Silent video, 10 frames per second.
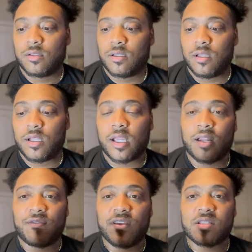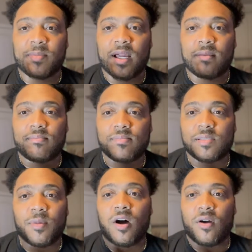and it kind of fits my
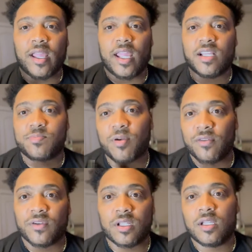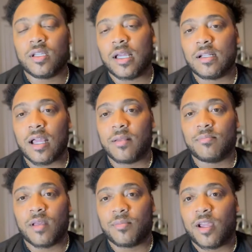small hands perfectly.
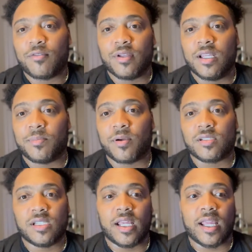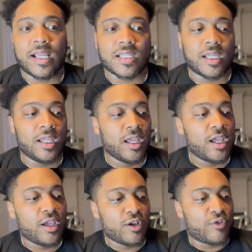I'm not really a person that has a
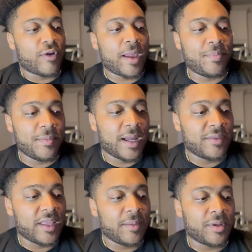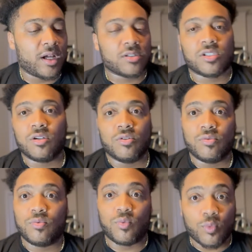gripe about that, but I
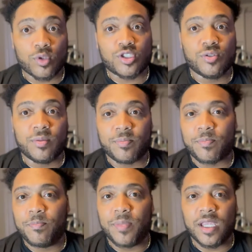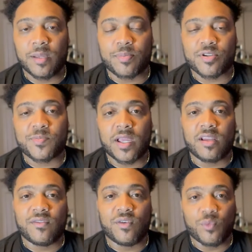also want you to be in
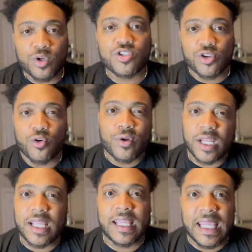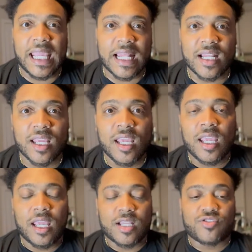perspective of what you're going to get
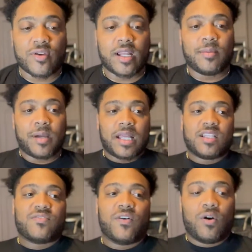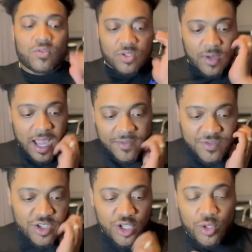in trying to buy this phone. So I've
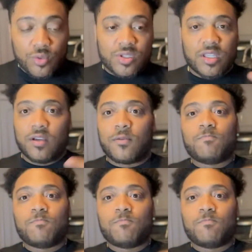used the